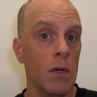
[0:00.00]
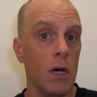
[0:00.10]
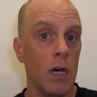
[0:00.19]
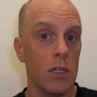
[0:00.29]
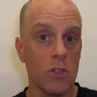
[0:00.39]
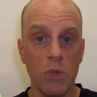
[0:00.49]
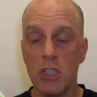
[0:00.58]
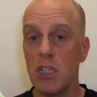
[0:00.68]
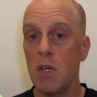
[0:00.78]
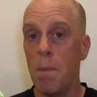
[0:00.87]

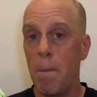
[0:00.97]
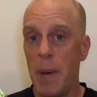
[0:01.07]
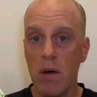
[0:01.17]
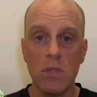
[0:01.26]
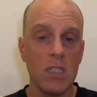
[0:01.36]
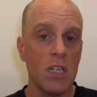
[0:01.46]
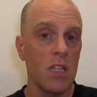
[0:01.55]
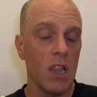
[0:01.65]
squishy, bouncy,